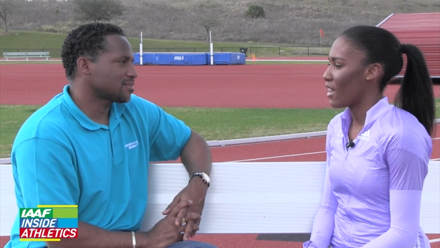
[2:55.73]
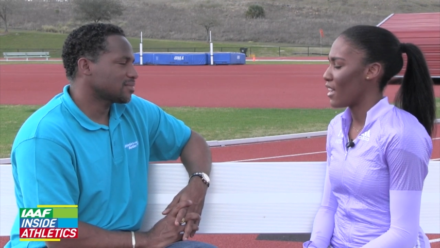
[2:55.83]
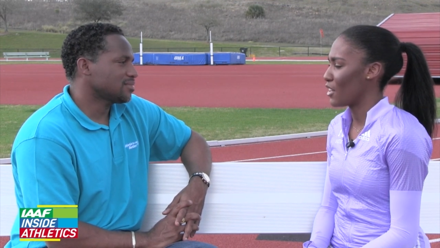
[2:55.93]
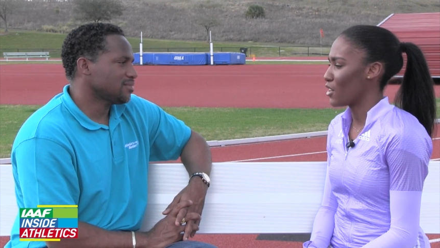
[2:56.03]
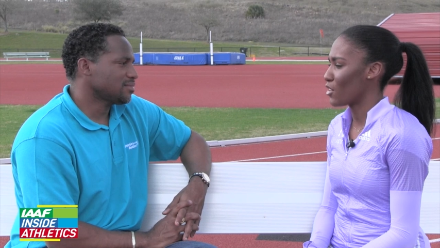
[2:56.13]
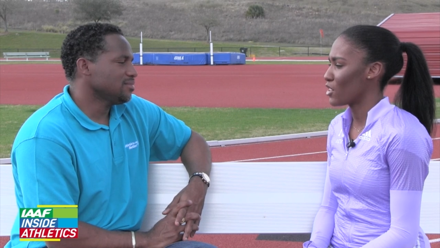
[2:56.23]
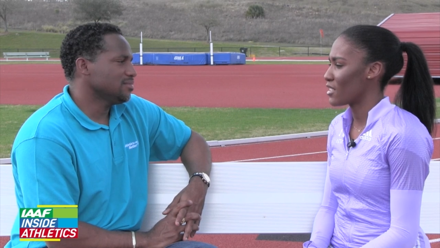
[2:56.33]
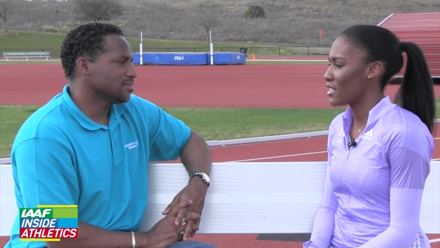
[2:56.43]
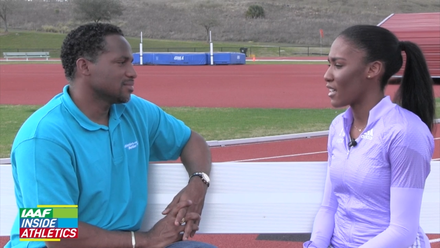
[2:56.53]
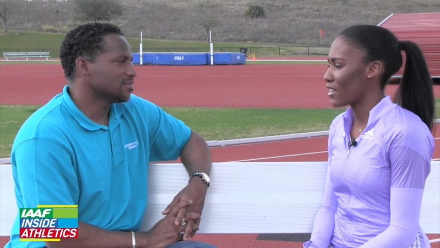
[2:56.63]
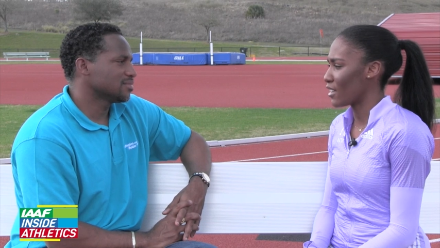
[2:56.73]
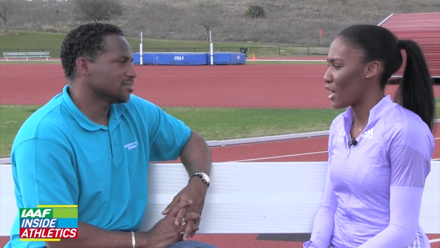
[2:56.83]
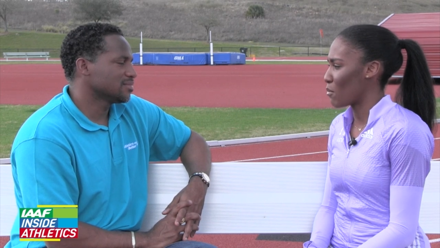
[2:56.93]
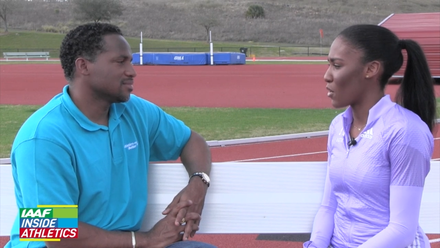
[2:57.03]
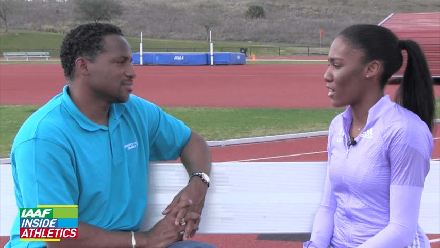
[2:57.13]
Speaker 1: And, you know, it's just taking a
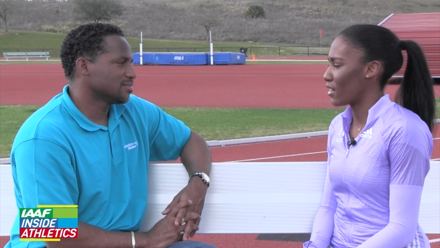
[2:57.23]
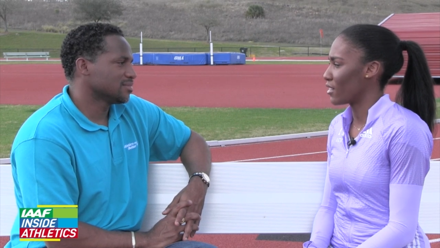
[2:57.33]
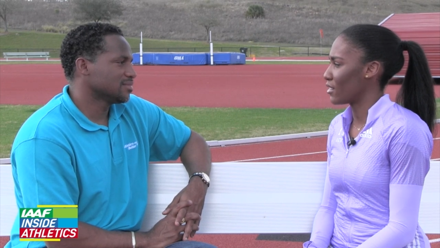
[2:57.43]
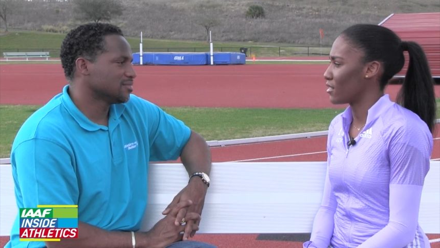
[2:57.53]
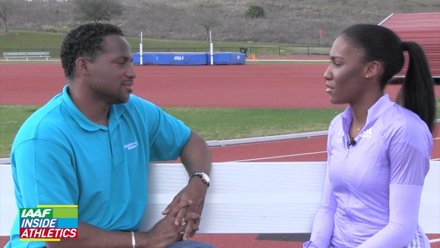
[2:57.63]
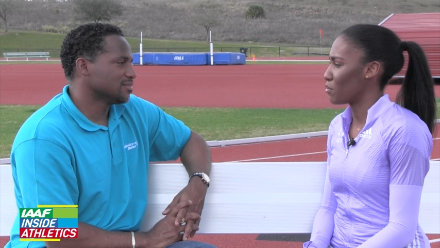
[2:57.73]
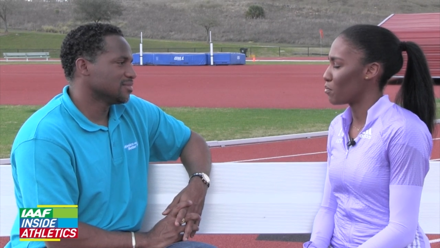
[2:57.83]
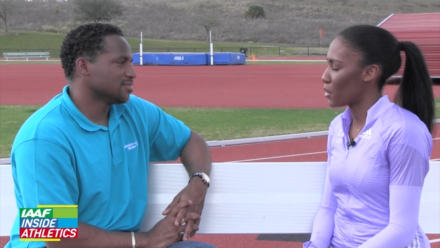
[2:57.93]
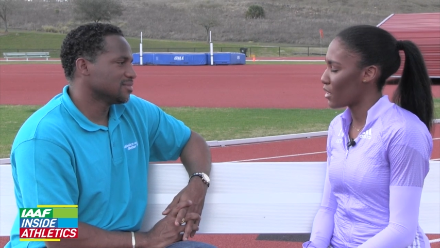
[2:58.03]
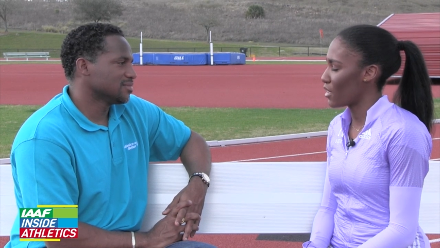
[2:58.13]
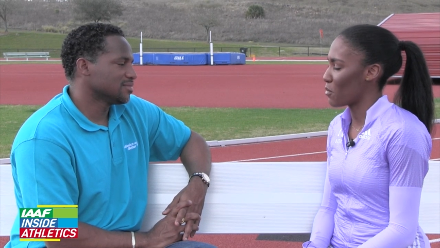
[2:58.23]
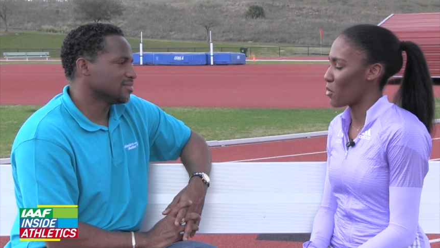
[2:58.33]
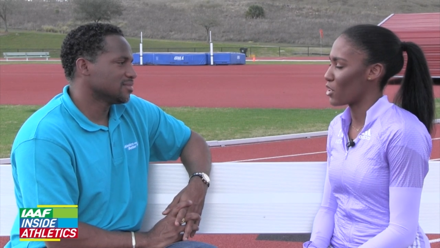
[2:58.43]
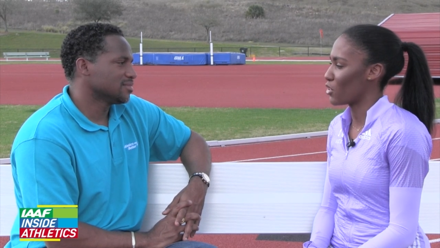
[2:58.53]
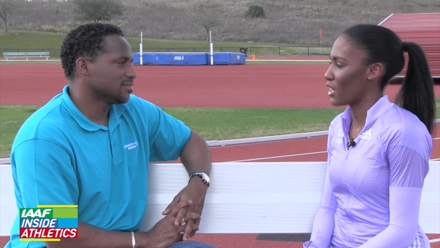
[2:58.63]
lot more, putting in
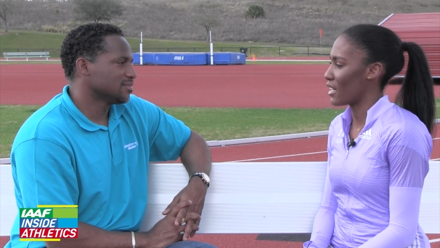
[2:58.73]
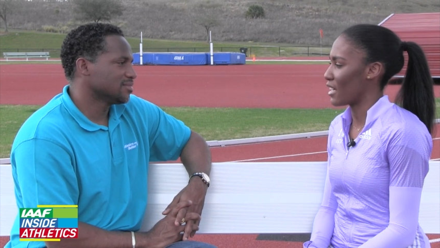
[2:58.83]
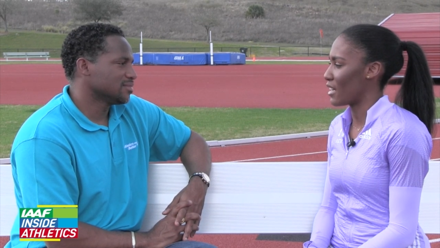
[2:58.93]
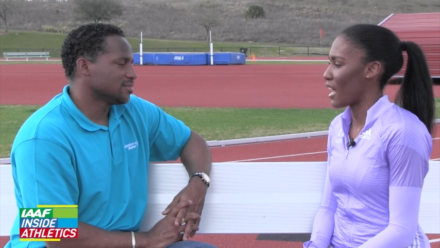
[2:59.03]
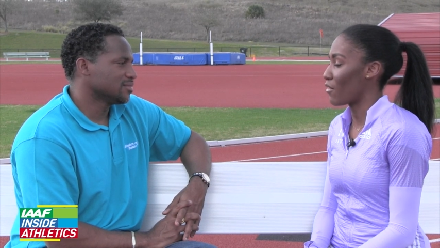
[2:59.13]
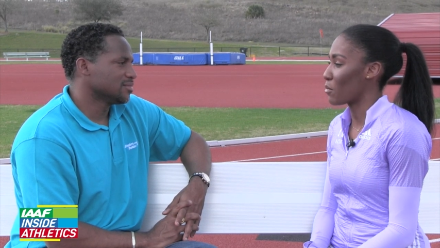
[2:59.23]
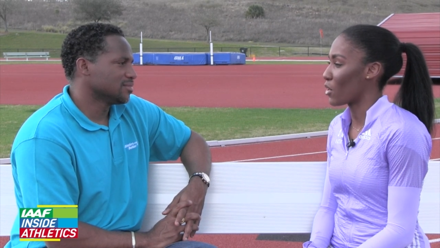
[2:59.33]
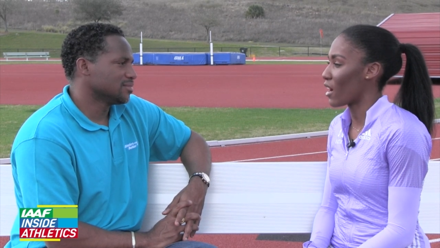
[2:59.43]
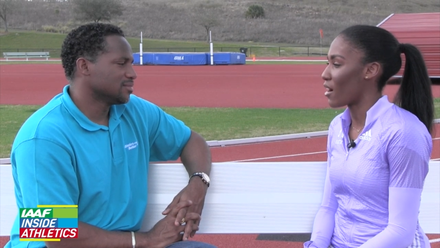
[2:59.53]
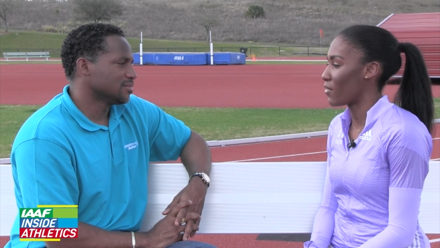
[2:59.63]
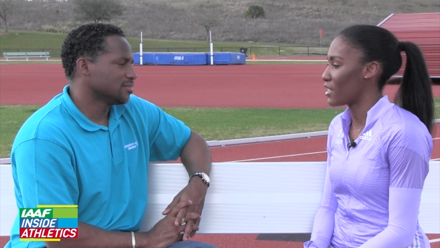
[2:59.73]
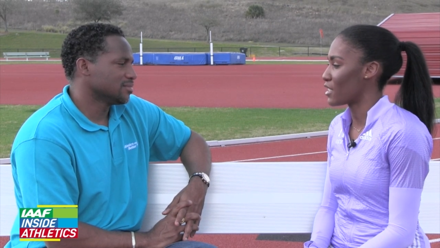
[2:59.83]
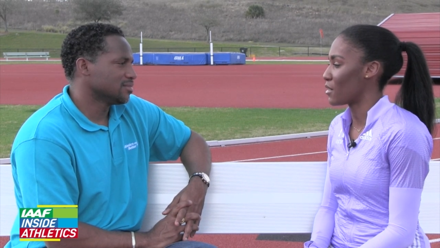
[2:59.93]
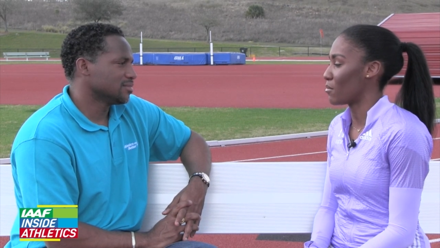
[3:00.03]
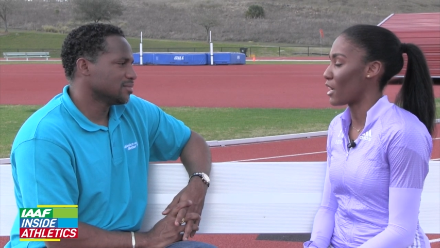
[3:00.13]
more training and having more
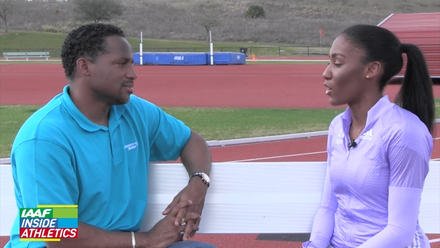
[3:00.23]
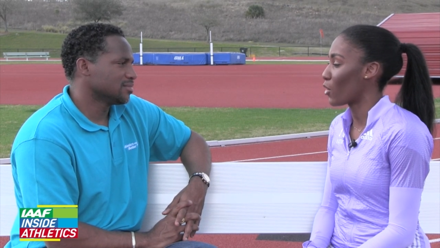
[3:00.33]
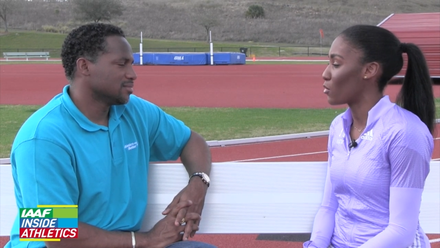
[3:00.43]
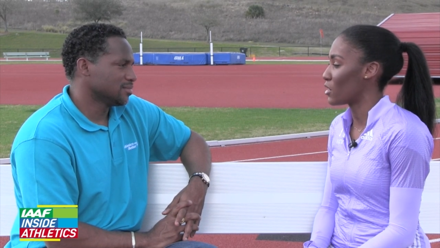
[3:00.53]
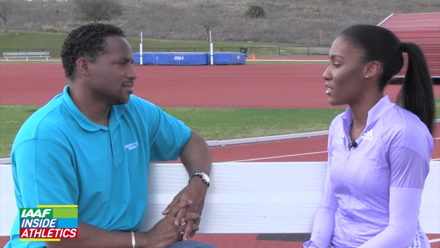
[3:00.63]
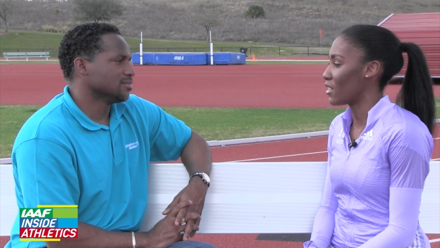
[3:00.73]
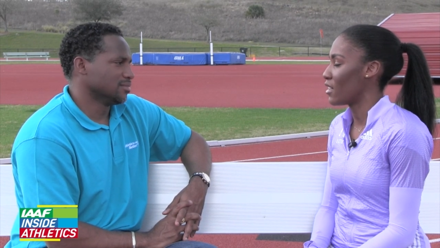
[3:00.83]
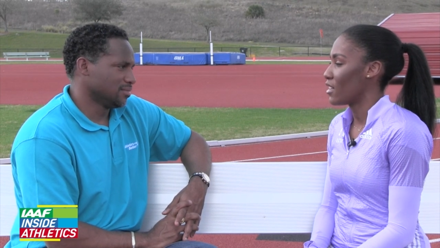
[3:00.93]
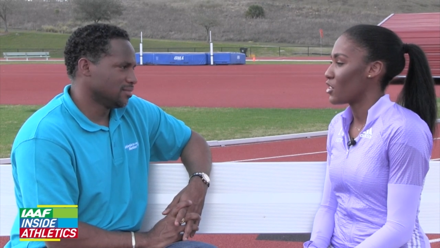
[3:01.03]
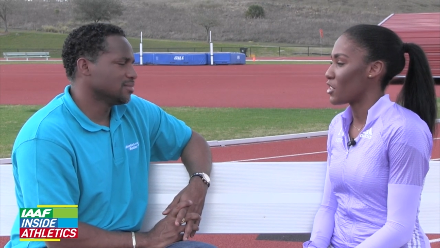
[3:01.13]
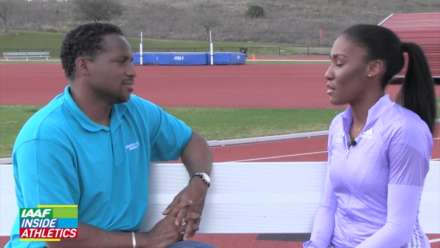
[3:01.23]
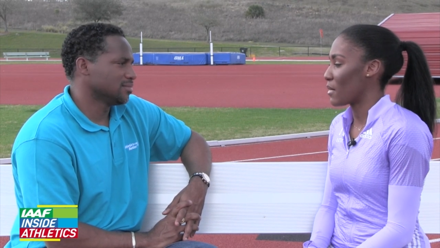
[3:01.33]
confidence in my coach and just